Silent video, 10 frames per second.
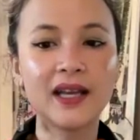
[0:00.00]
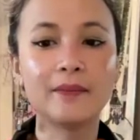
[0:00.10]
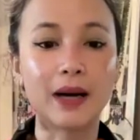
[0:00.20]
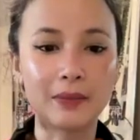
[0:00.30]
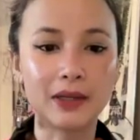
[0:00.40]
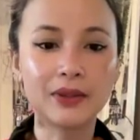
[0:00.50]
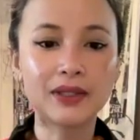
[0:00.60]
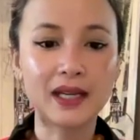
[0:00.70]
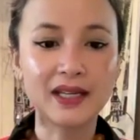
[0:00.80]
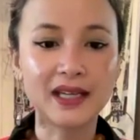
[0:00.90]
Baba was
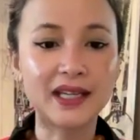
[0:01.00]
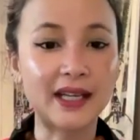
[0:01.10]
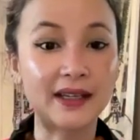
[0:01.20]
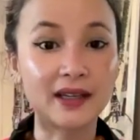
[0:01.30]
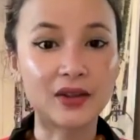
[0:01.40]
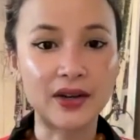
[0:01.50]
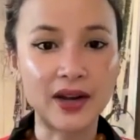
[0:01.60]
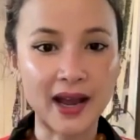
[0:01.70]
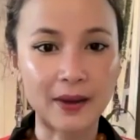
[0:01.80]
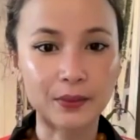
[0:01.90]
taking yet another
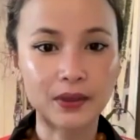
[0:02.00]
nap.